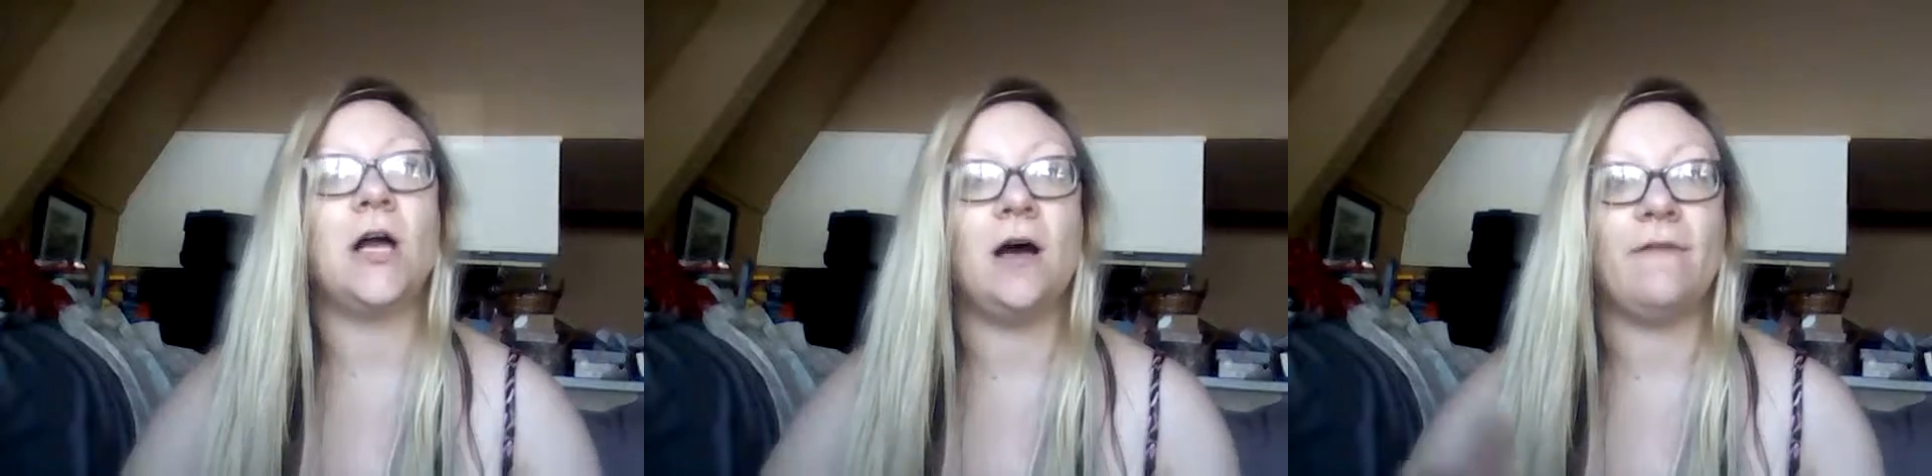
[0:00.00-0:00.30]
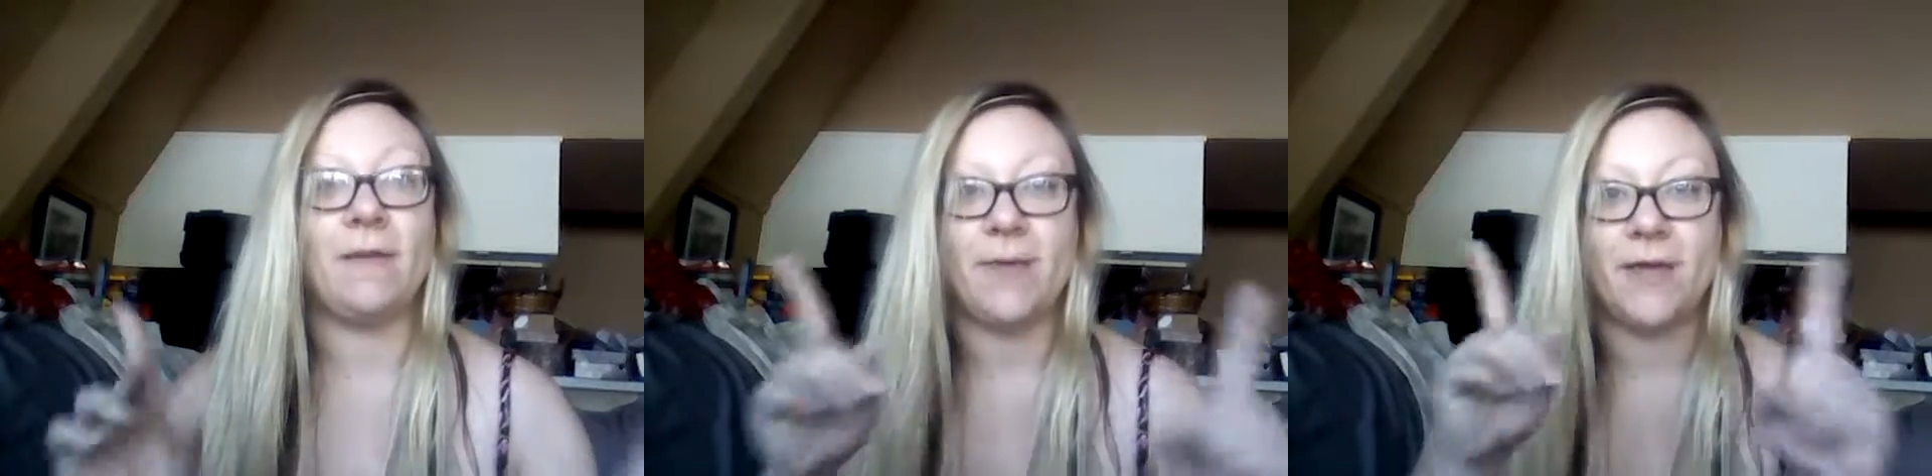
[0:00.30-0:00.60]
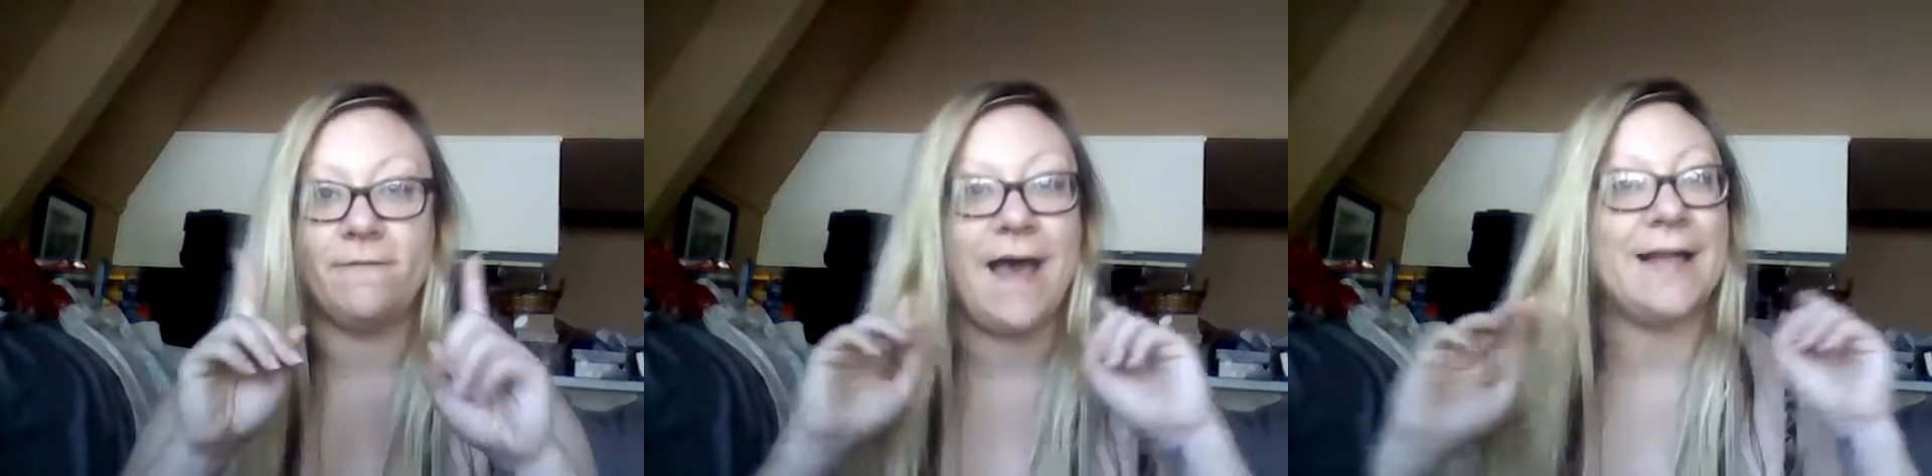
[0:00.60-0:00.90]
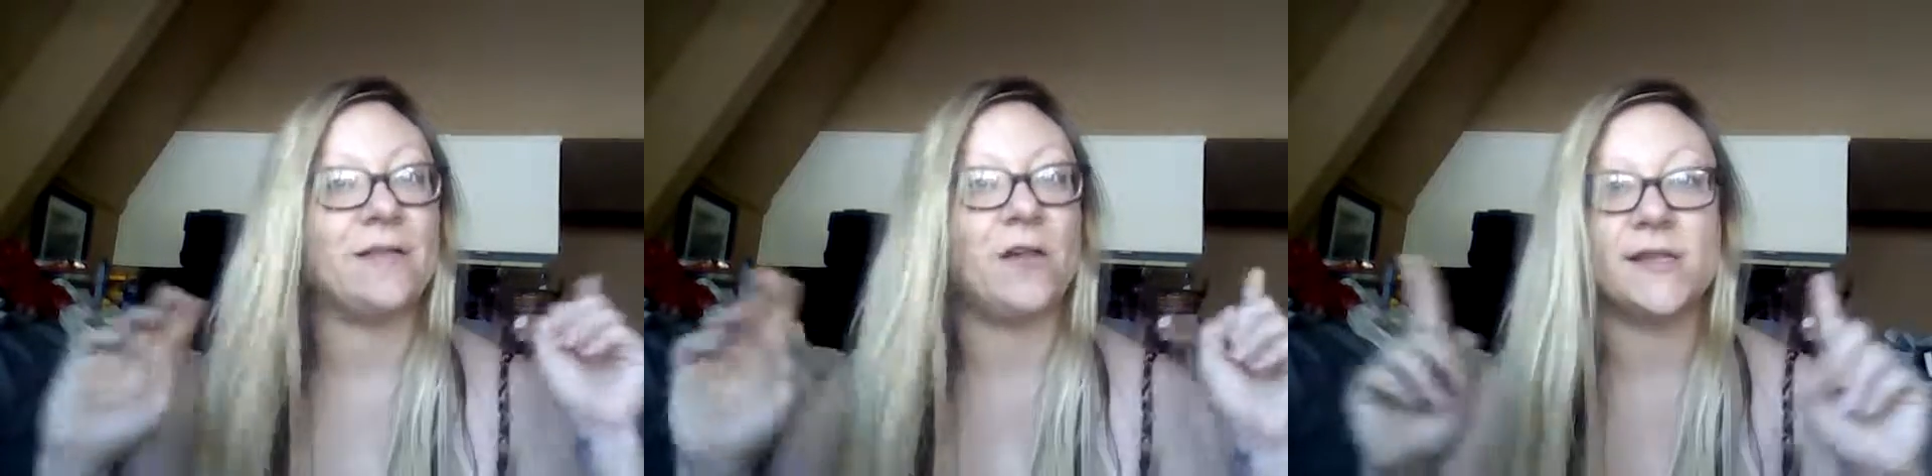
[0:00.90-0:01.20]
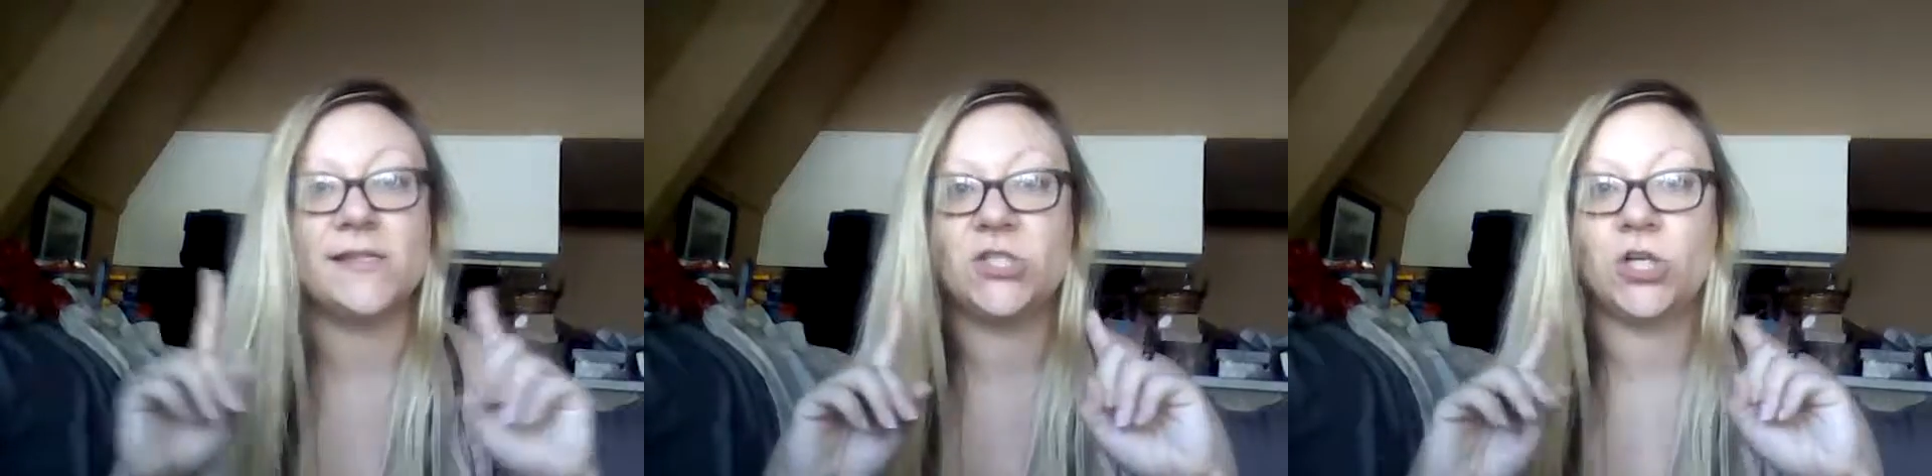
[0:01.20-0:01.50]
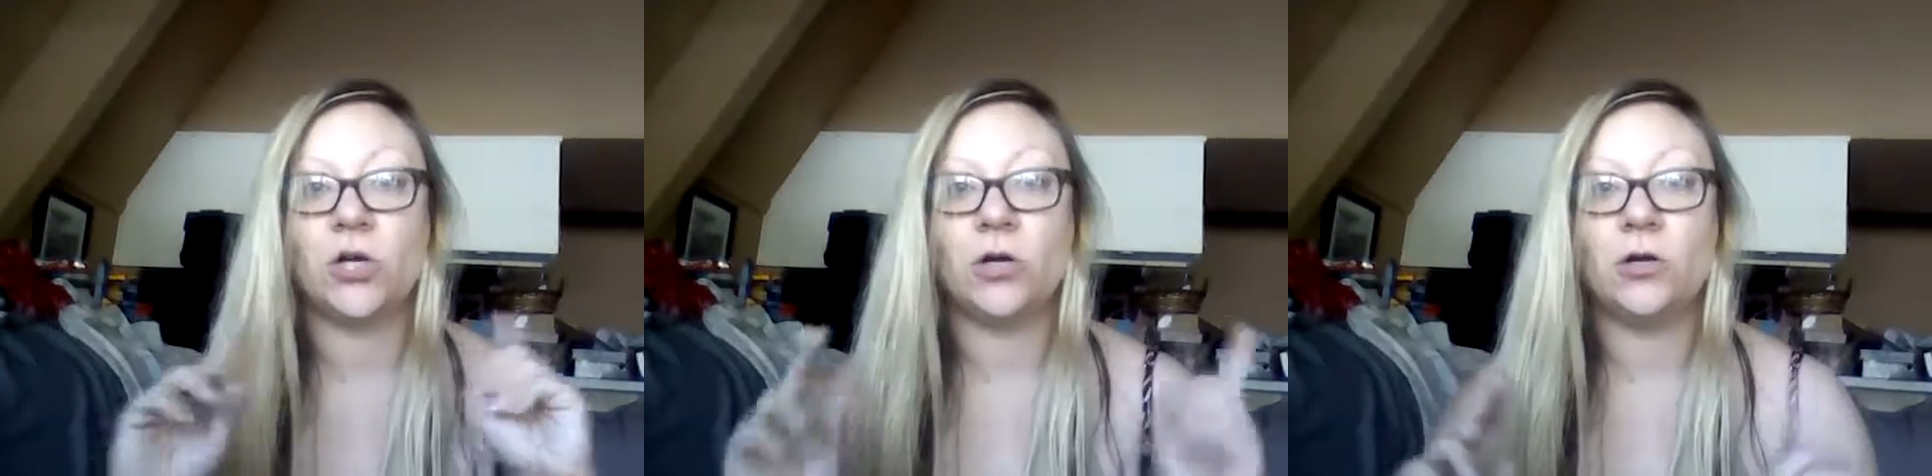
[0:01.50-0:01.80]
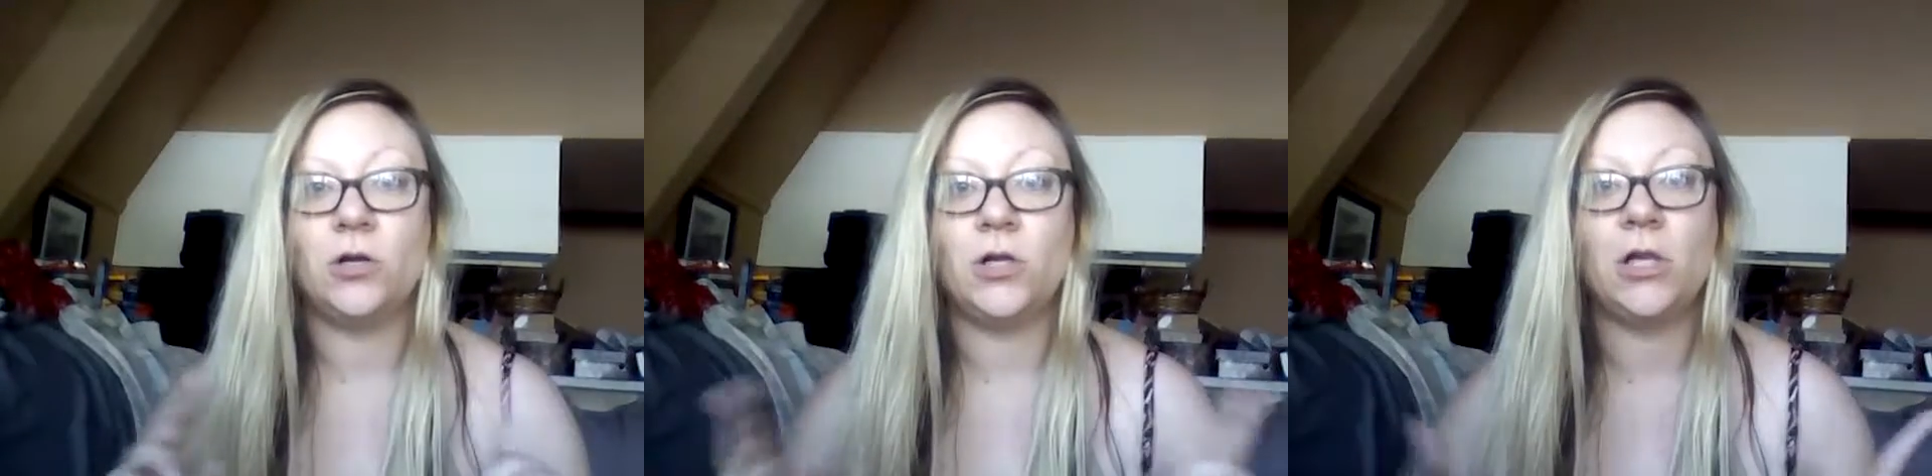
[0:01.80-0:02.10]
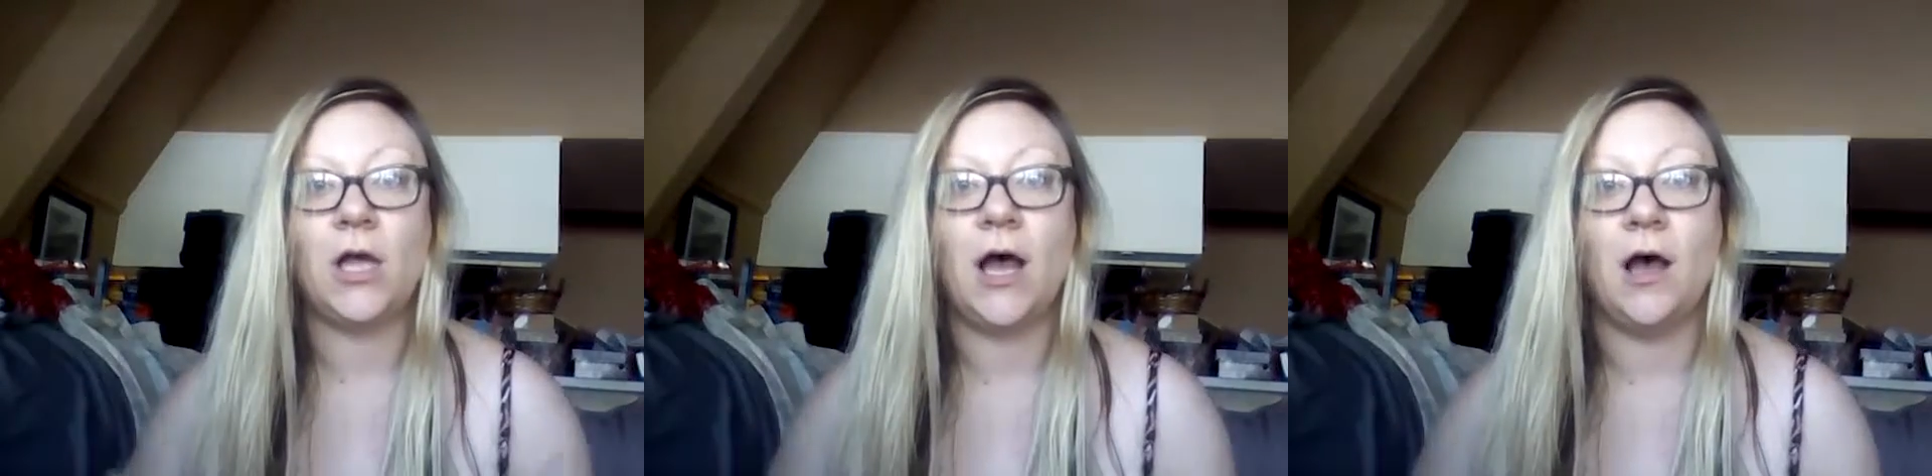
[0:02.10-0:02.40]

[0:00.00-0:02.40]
of a big fat sausage curl,